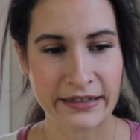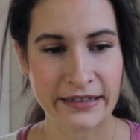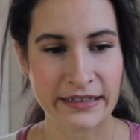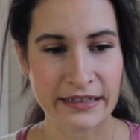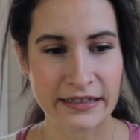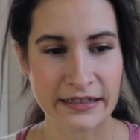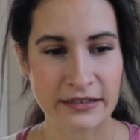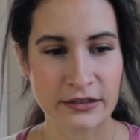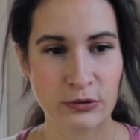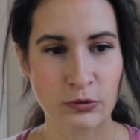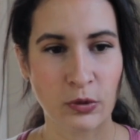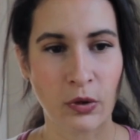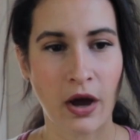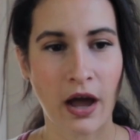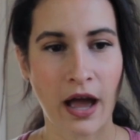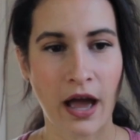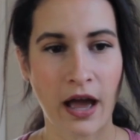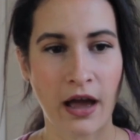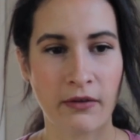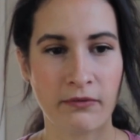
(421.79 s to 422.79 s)
needed to
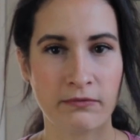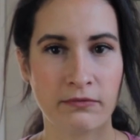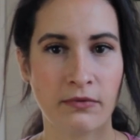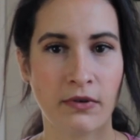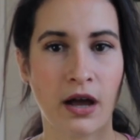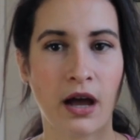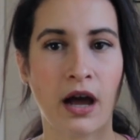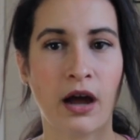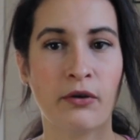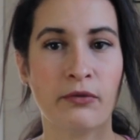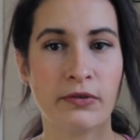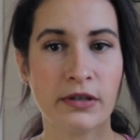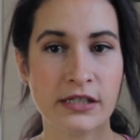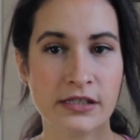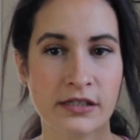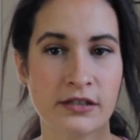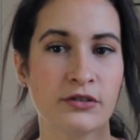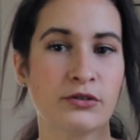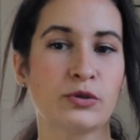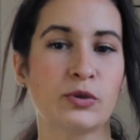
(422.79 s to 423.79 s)
have a
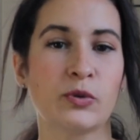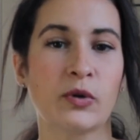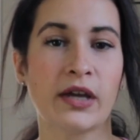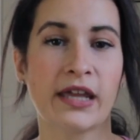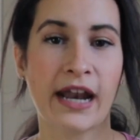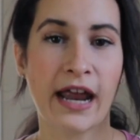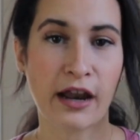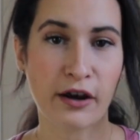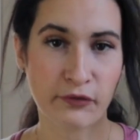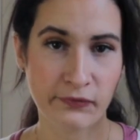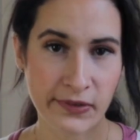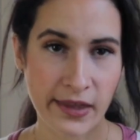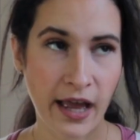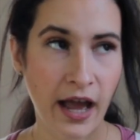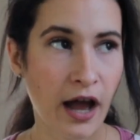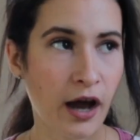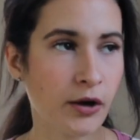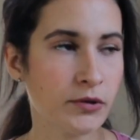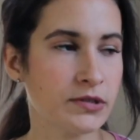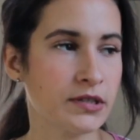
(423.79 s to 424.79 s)
reason to get out of the
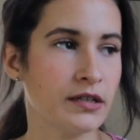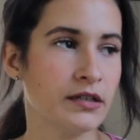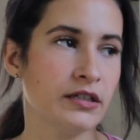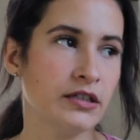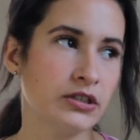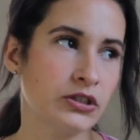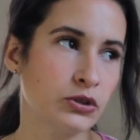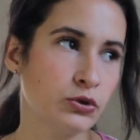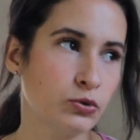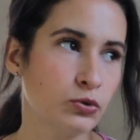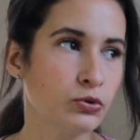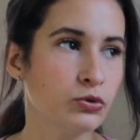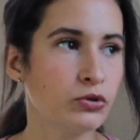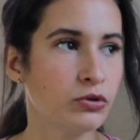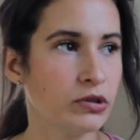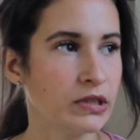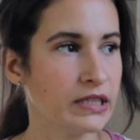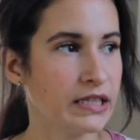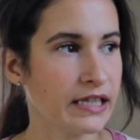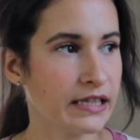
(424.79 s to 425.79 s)
house at least
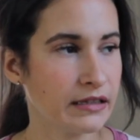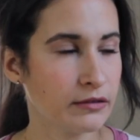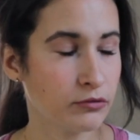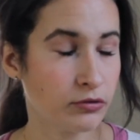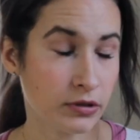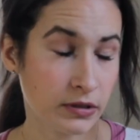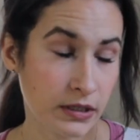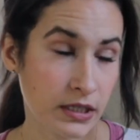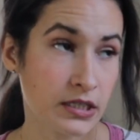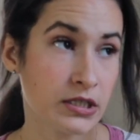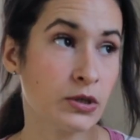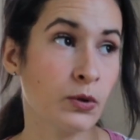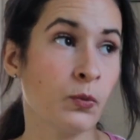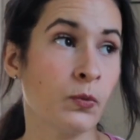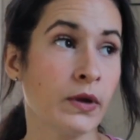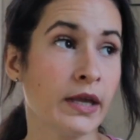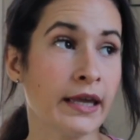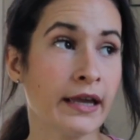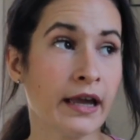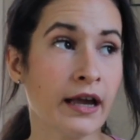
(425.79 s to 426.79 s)
3 days a
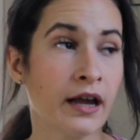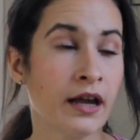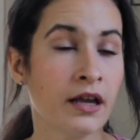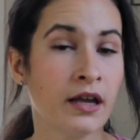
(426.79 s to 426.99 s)
week,